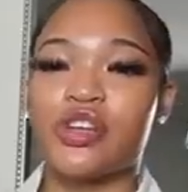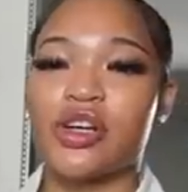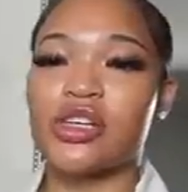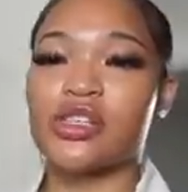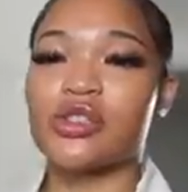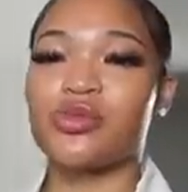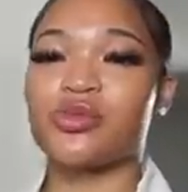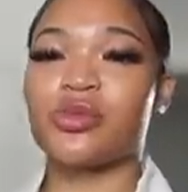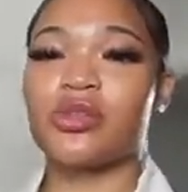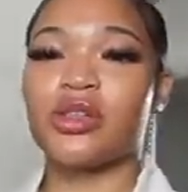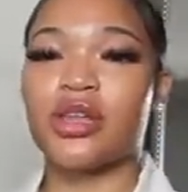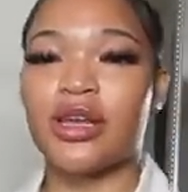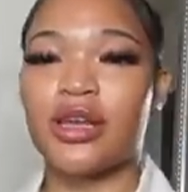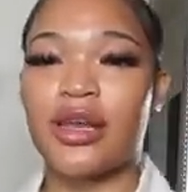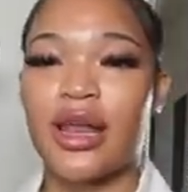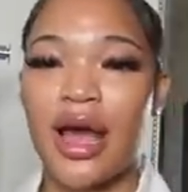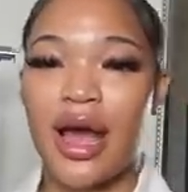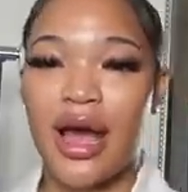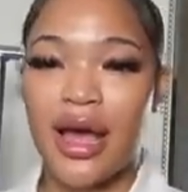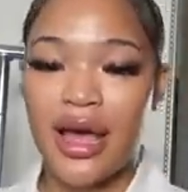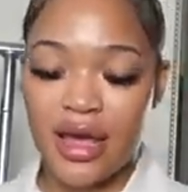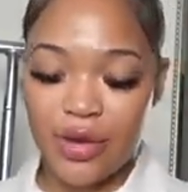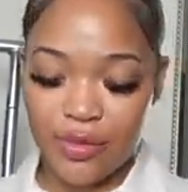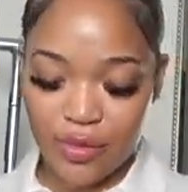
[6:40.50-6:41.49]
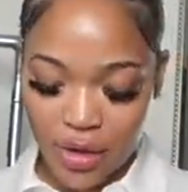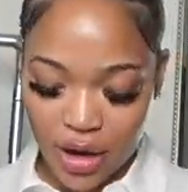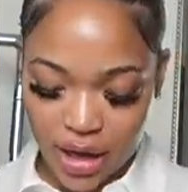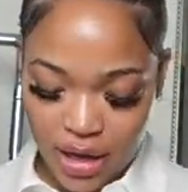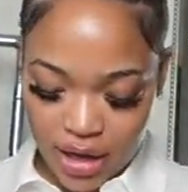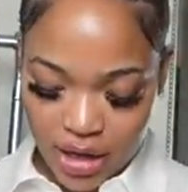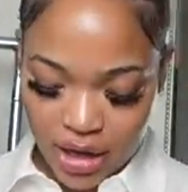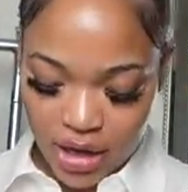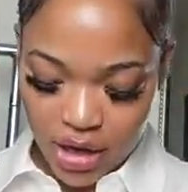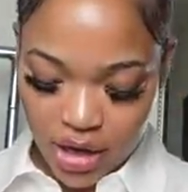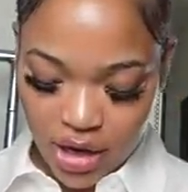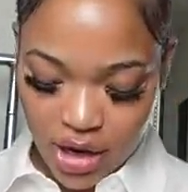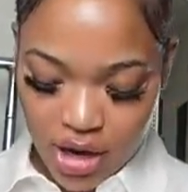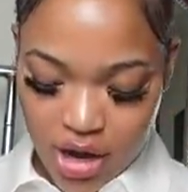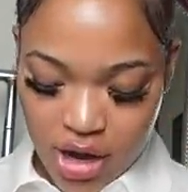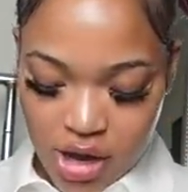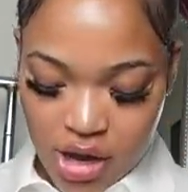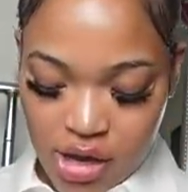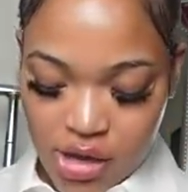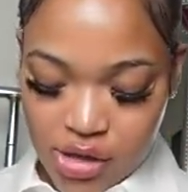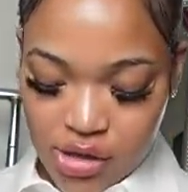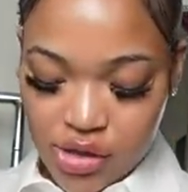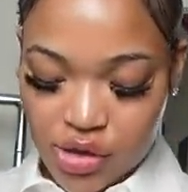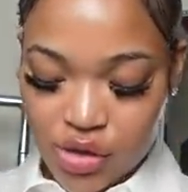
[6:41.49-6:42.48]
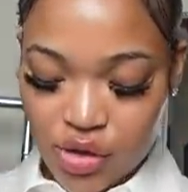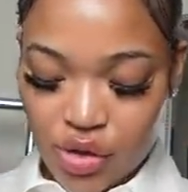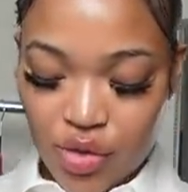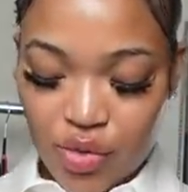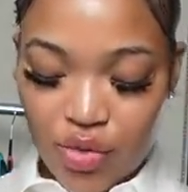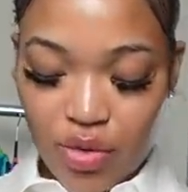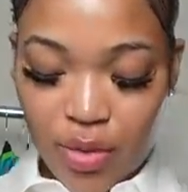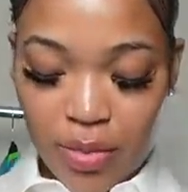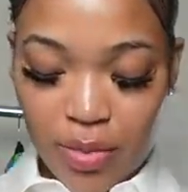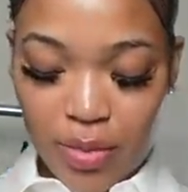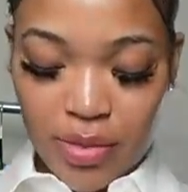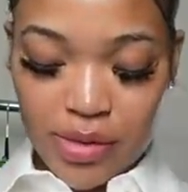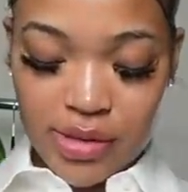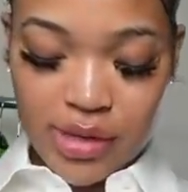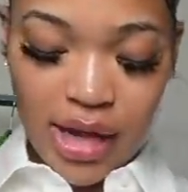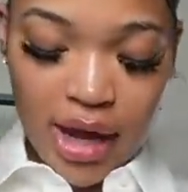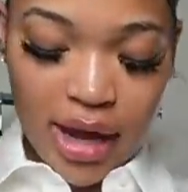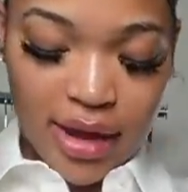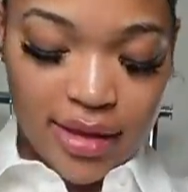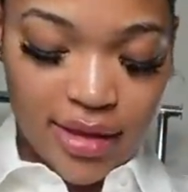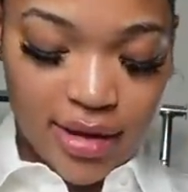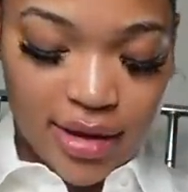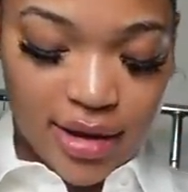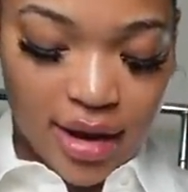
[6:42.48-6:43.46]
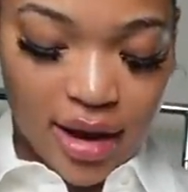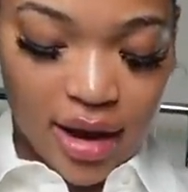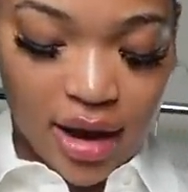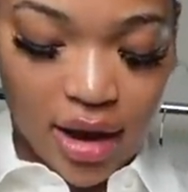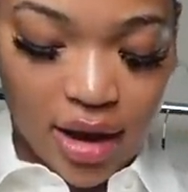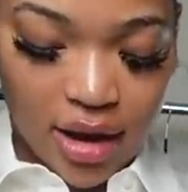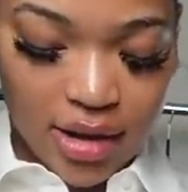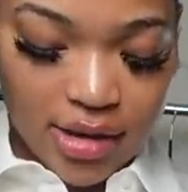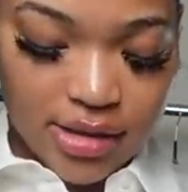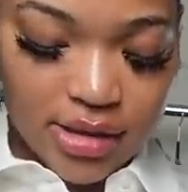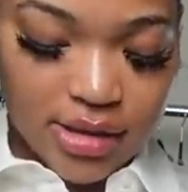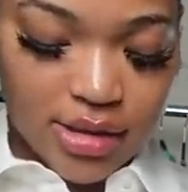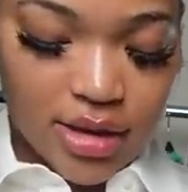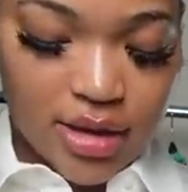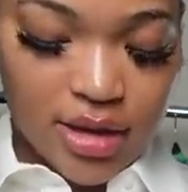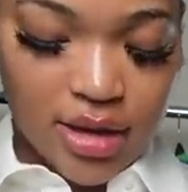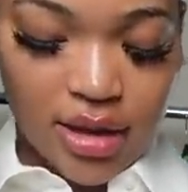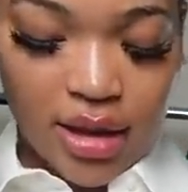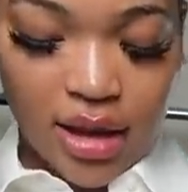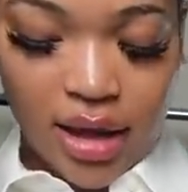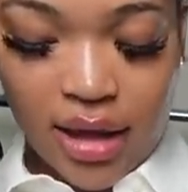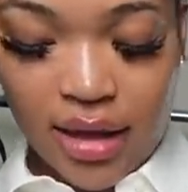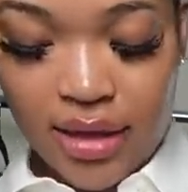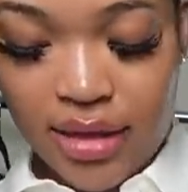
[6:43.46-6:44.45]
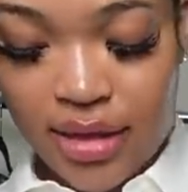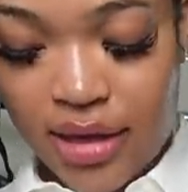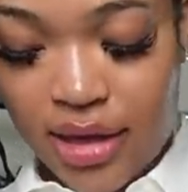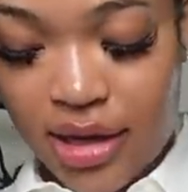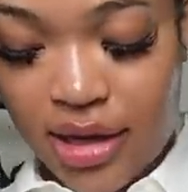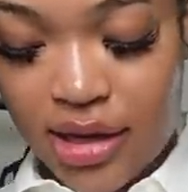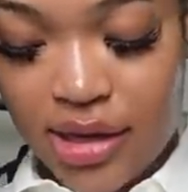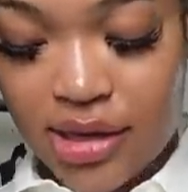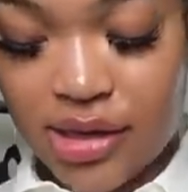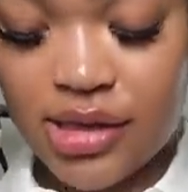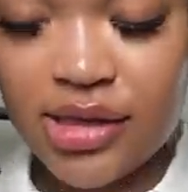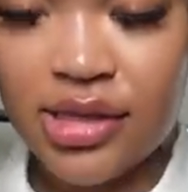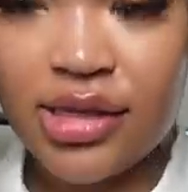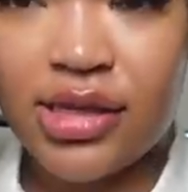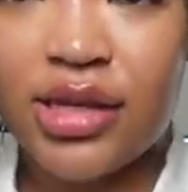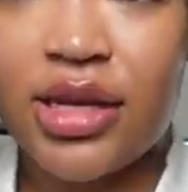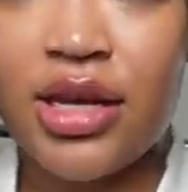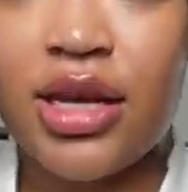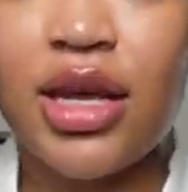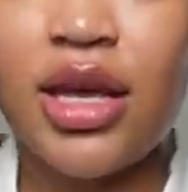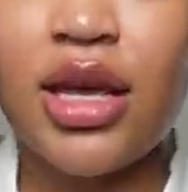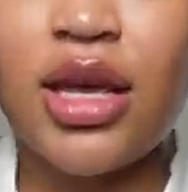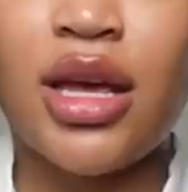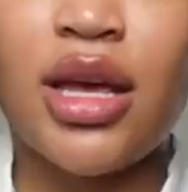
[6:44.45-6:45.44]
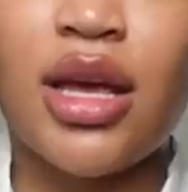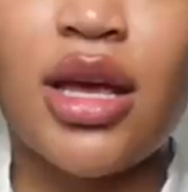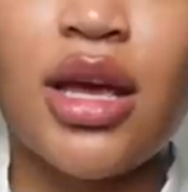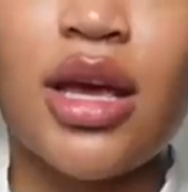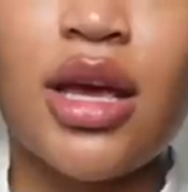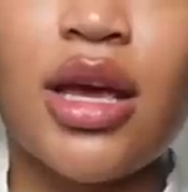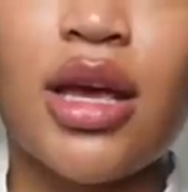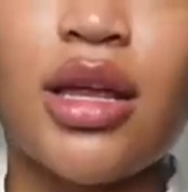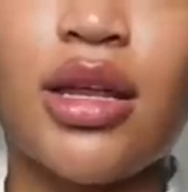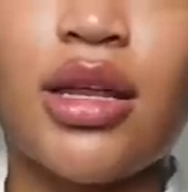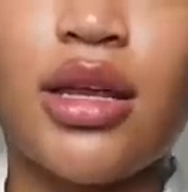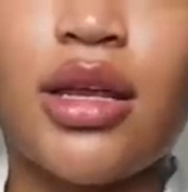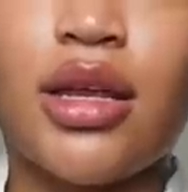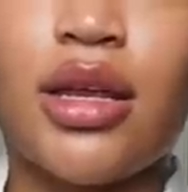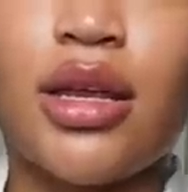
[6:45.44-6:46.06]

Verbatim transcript: dress with a knot right here. So you would tie the knot like this and